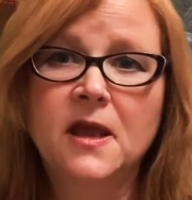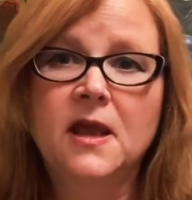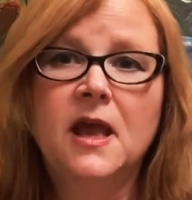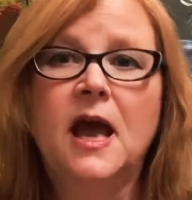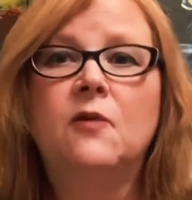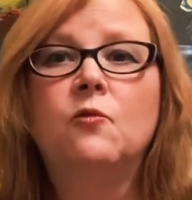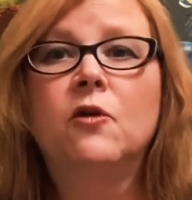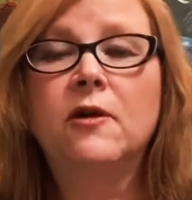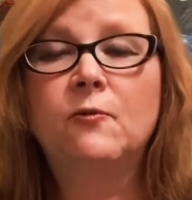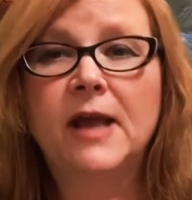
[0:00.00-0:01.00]
And
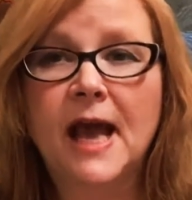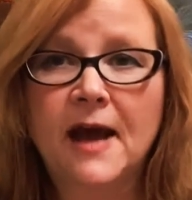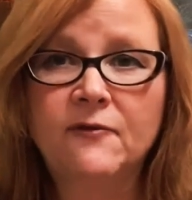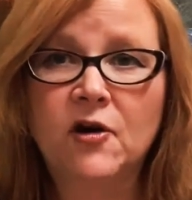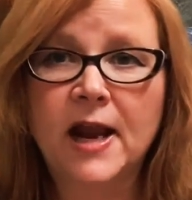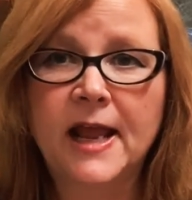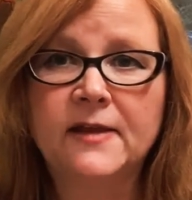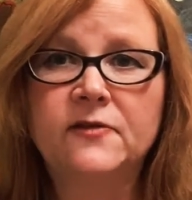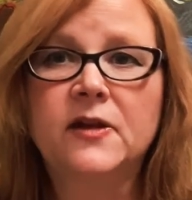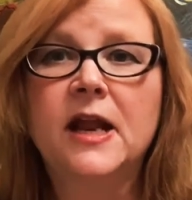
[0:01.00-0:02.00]
we have our
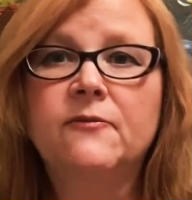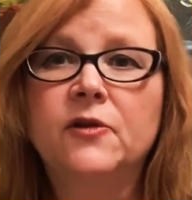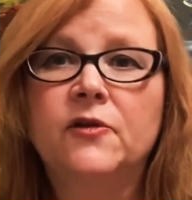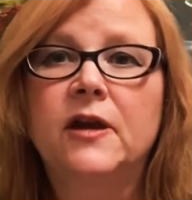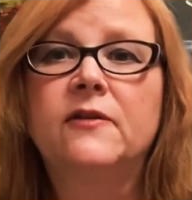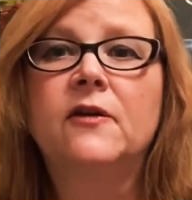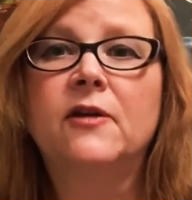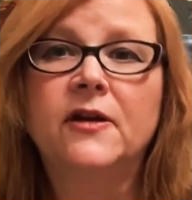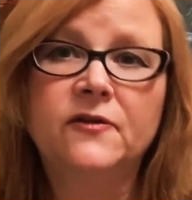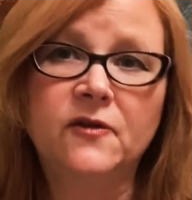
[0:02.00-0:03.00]
hands in everything. There
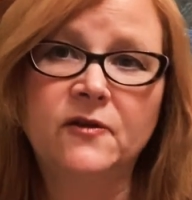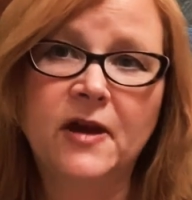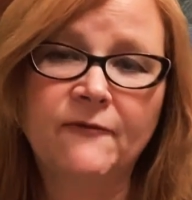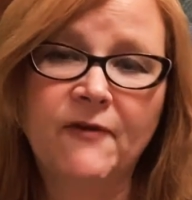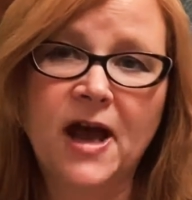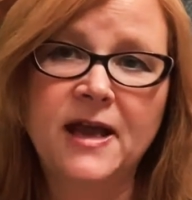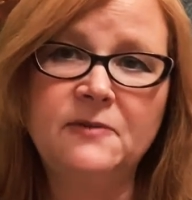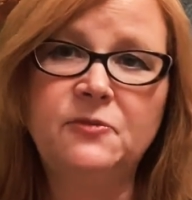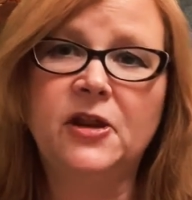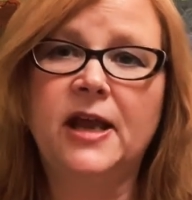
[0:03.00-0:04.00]
is a divine
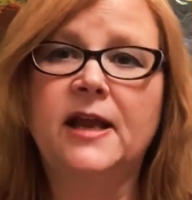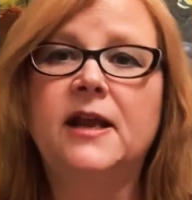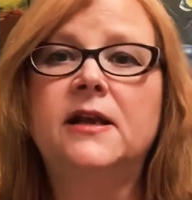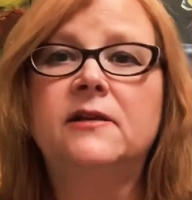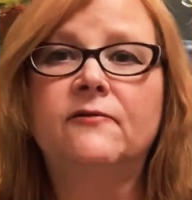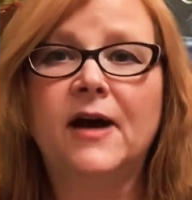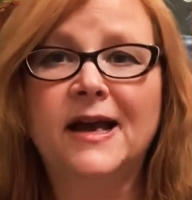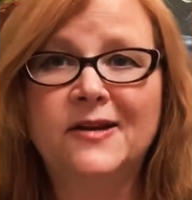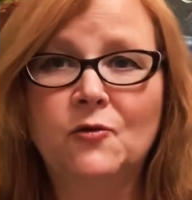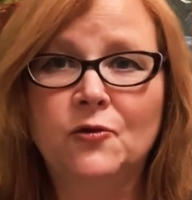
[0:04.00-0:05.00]
plan and
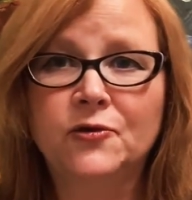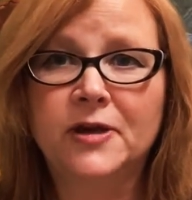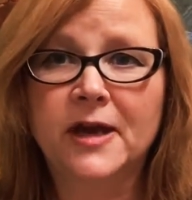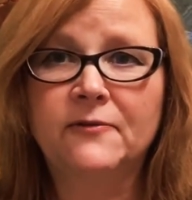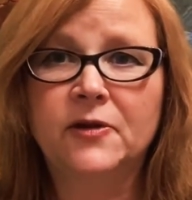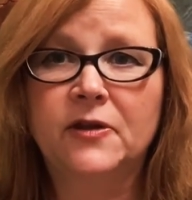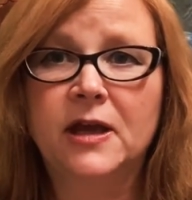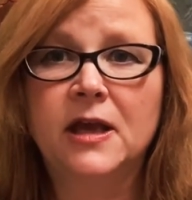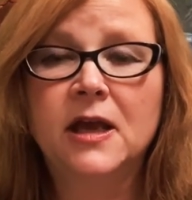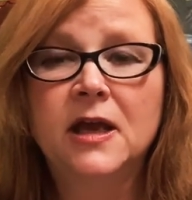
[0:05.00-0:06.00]
divine order to
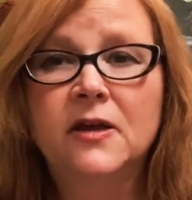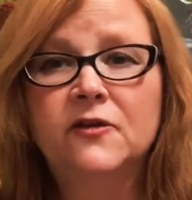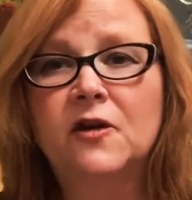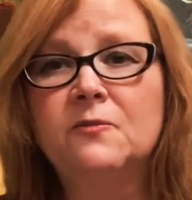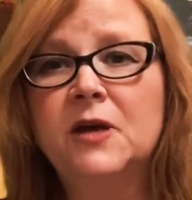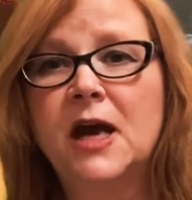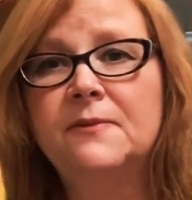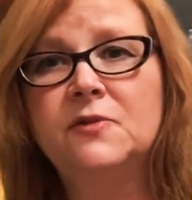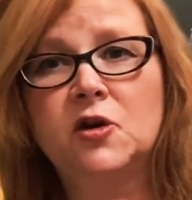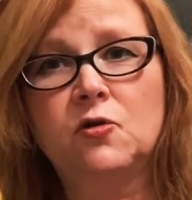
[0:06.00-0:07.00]
everything.
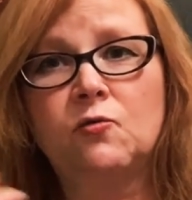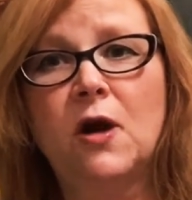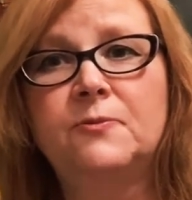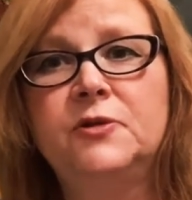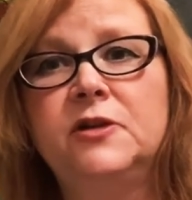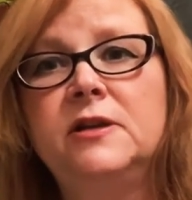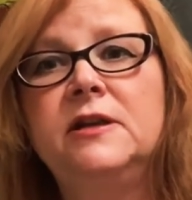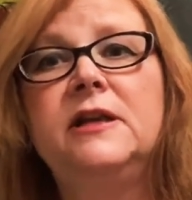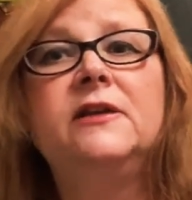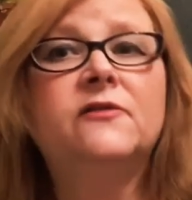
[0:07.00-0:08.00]
Sometimes corruption
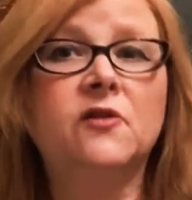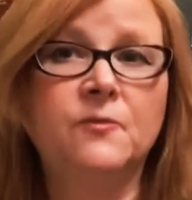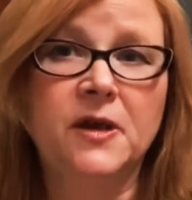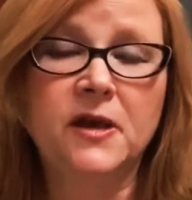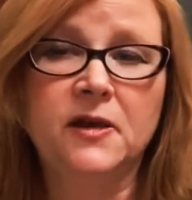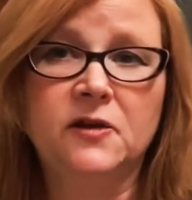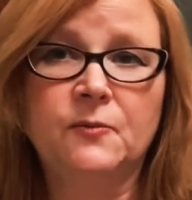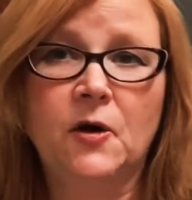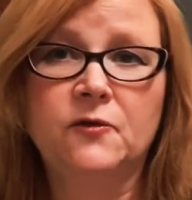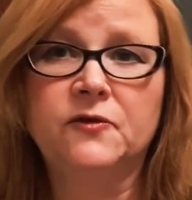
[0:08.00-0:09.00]
needs to be
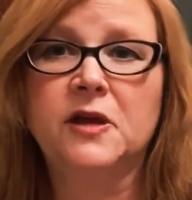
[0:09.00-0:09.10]
exposed in